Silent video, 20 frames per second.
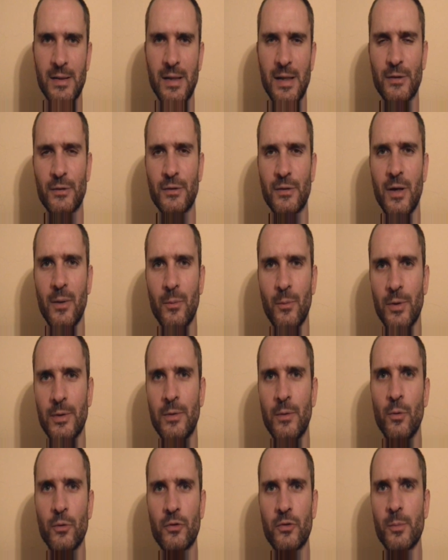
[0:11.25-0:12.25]
Let's start
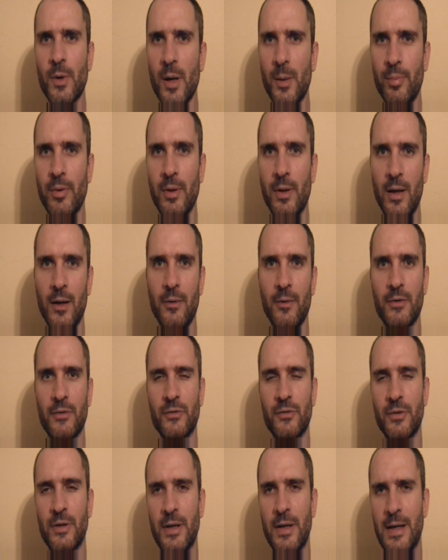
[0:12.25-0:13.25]
with Rousimar
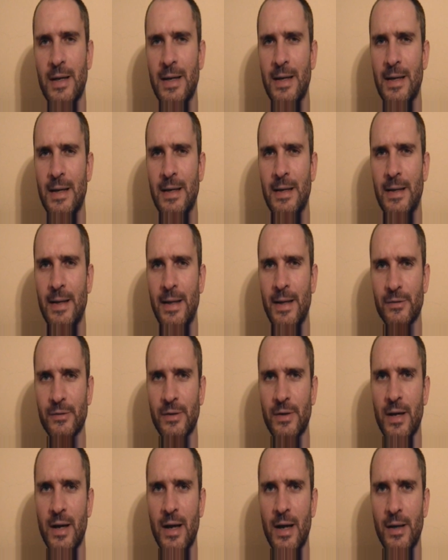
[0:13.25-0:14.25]
Palhares. Here's
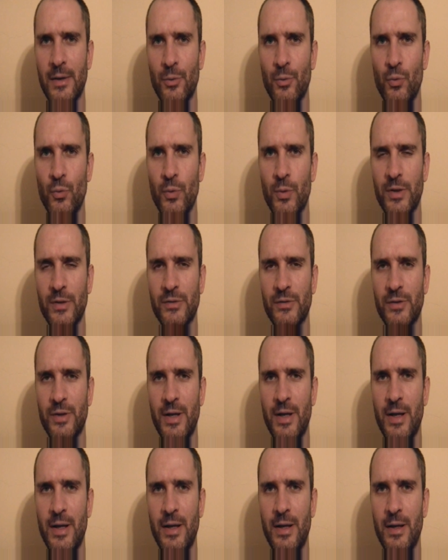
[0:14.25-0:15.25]
a guy who is
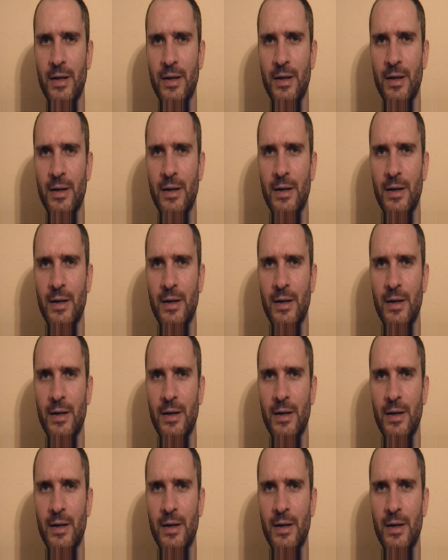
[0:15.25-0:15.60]
a